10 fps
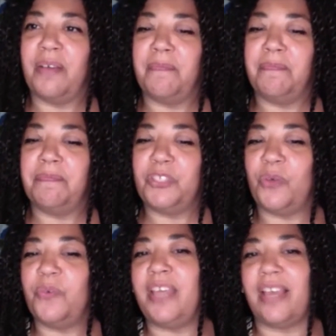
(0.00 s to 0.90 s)

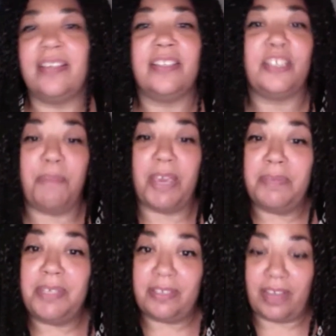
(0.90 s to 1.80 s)
So yeah, it's
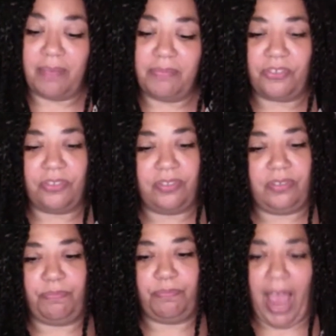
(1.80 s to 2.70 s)
baby steps,
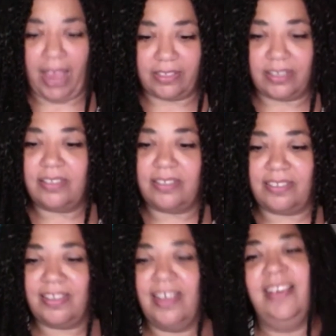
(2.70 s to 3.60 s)
just
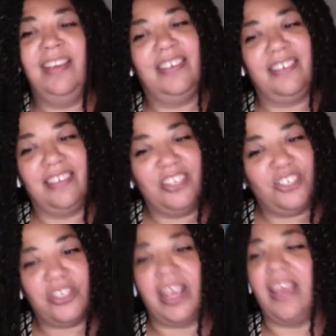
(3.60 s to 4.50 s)
practice
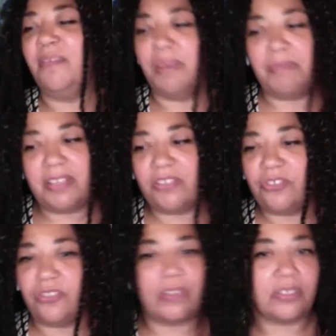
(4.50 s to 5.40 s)
each day. Maybe it's
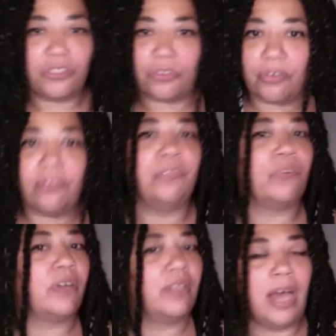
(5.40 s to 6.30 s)
just a circle or
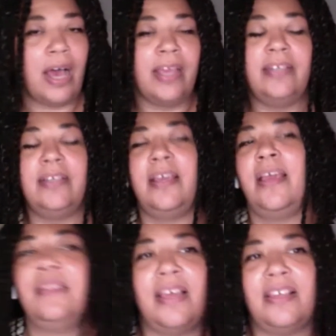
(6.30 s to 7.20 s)
a line,
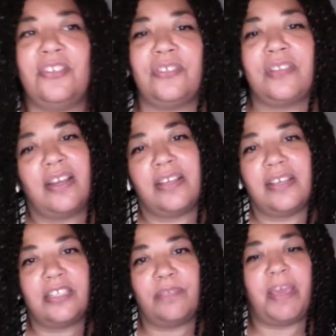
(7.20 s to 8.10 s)
and then just kind of
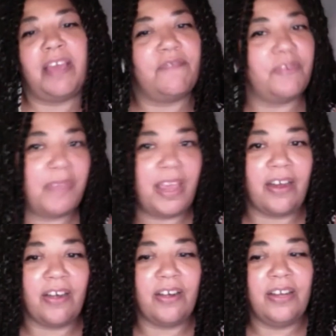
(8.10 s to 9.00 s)
expand from
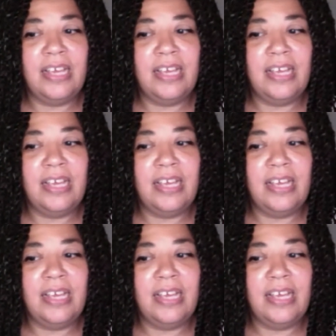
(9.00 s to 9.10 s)
there.